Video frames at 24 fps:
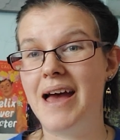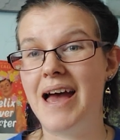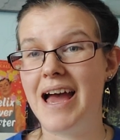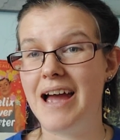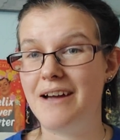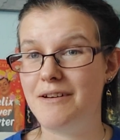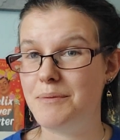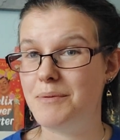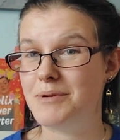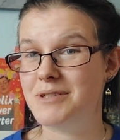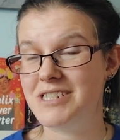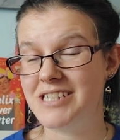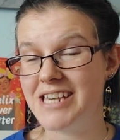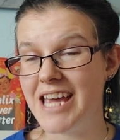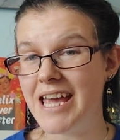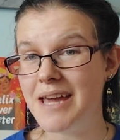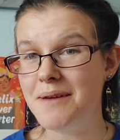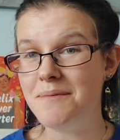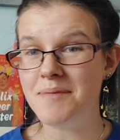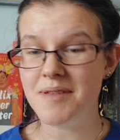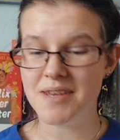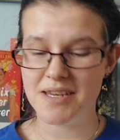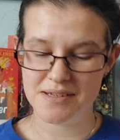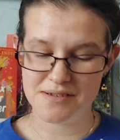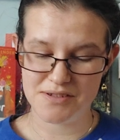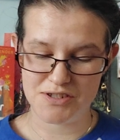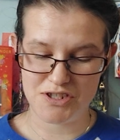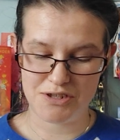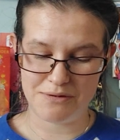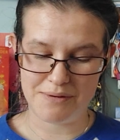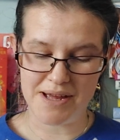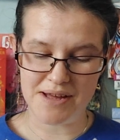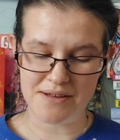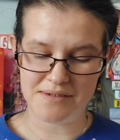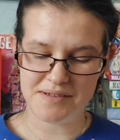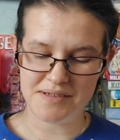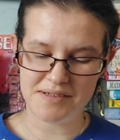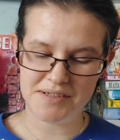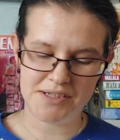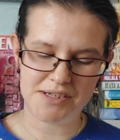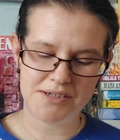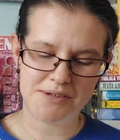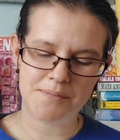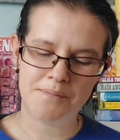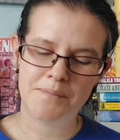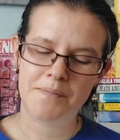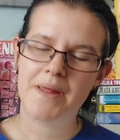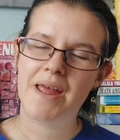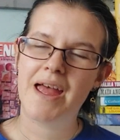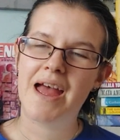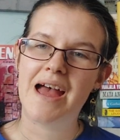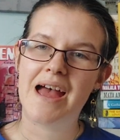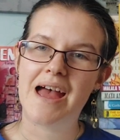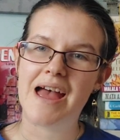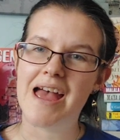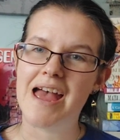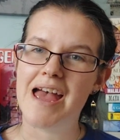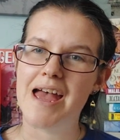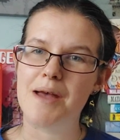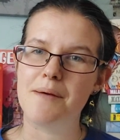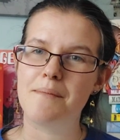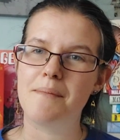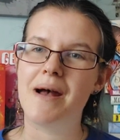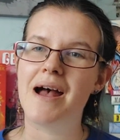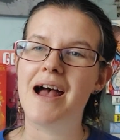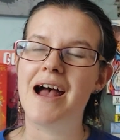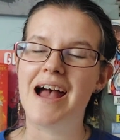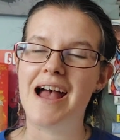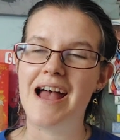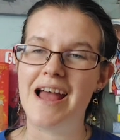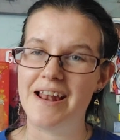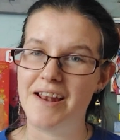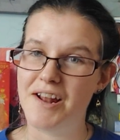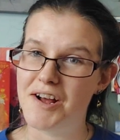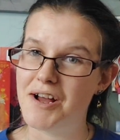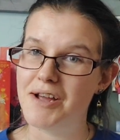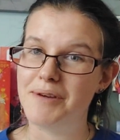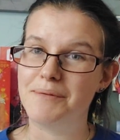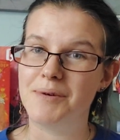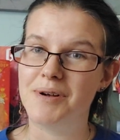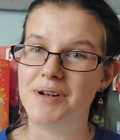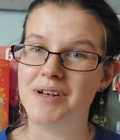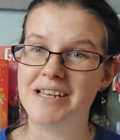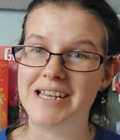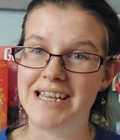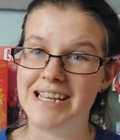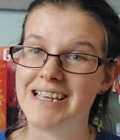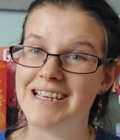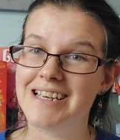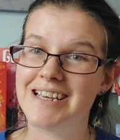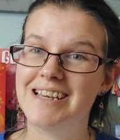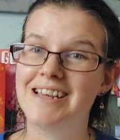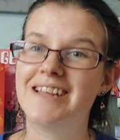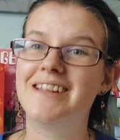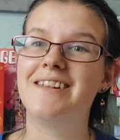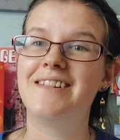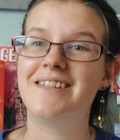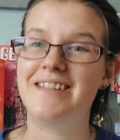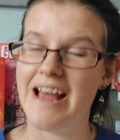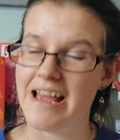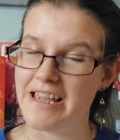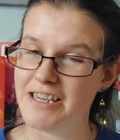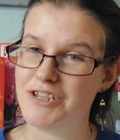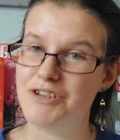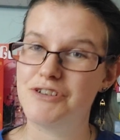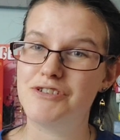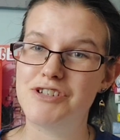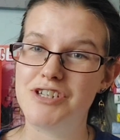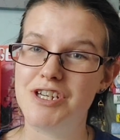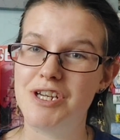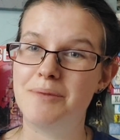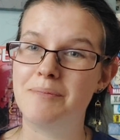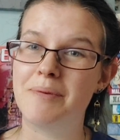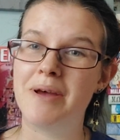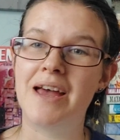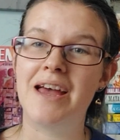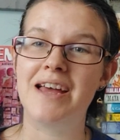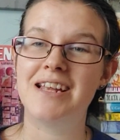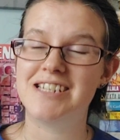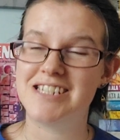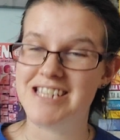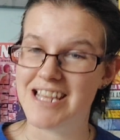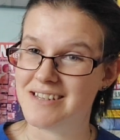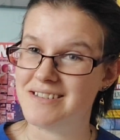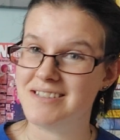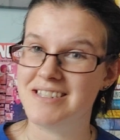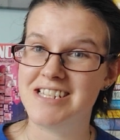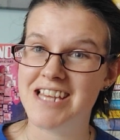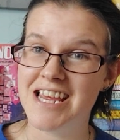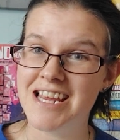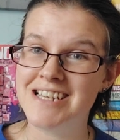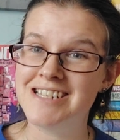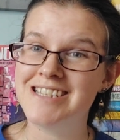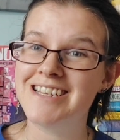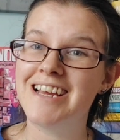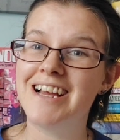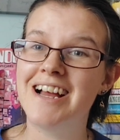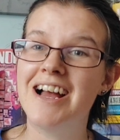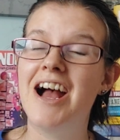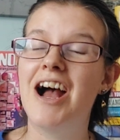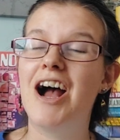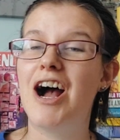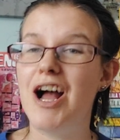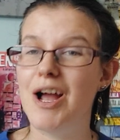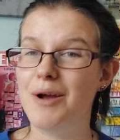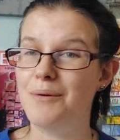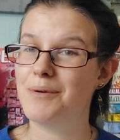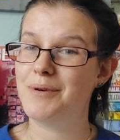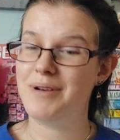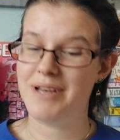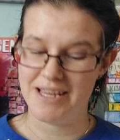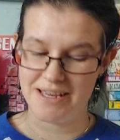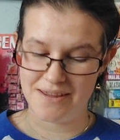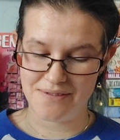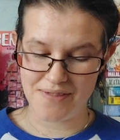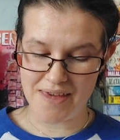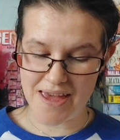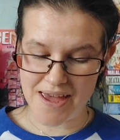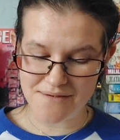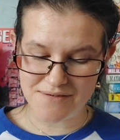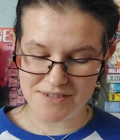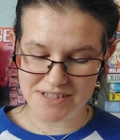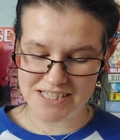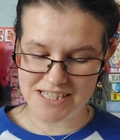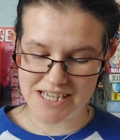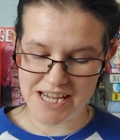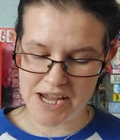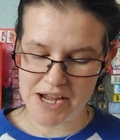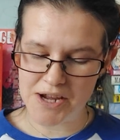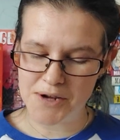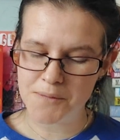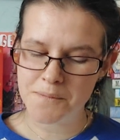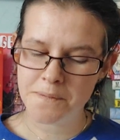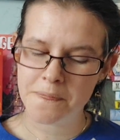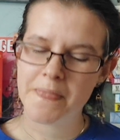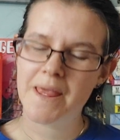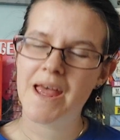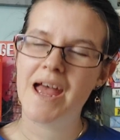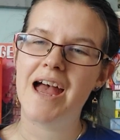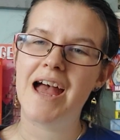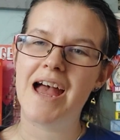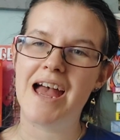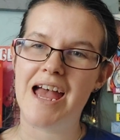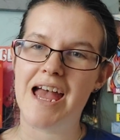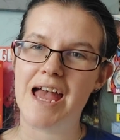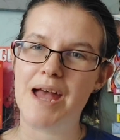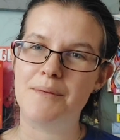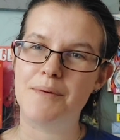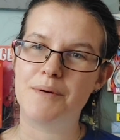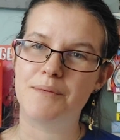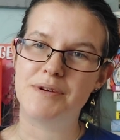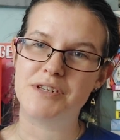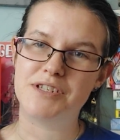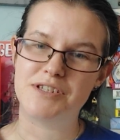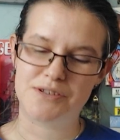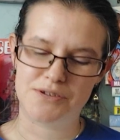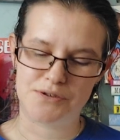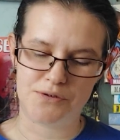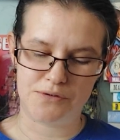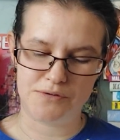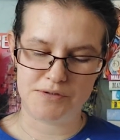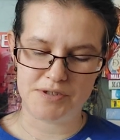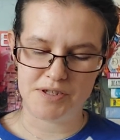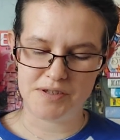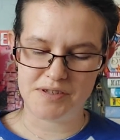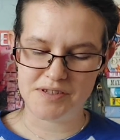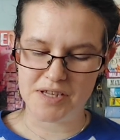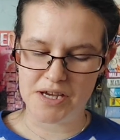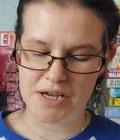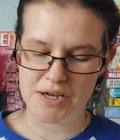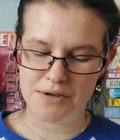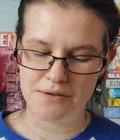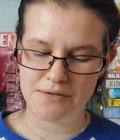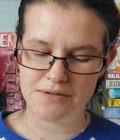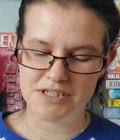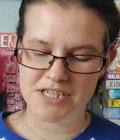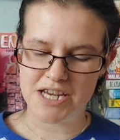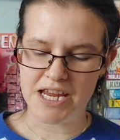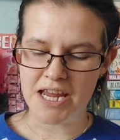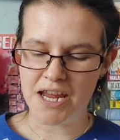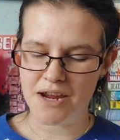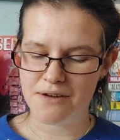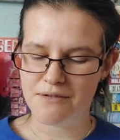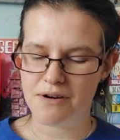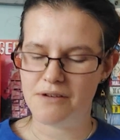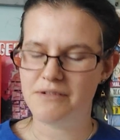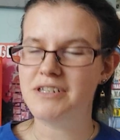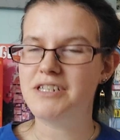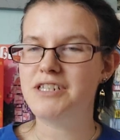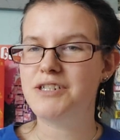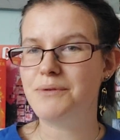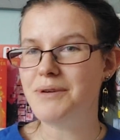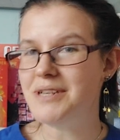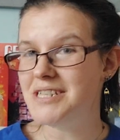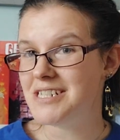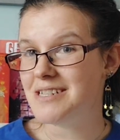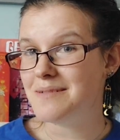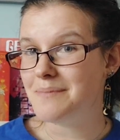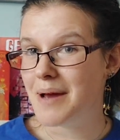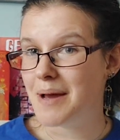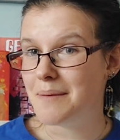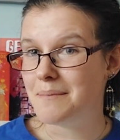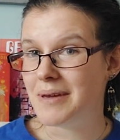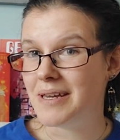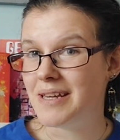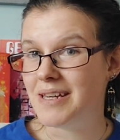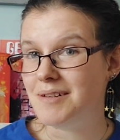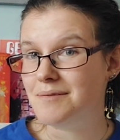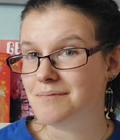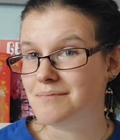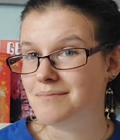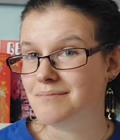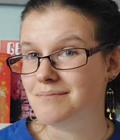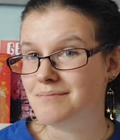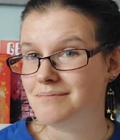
Harry Potter game that is due out soon. And I will link that YouTuber, Jessie Gender, I will link their video, which is called "So JK Rowling Tweeted About Me."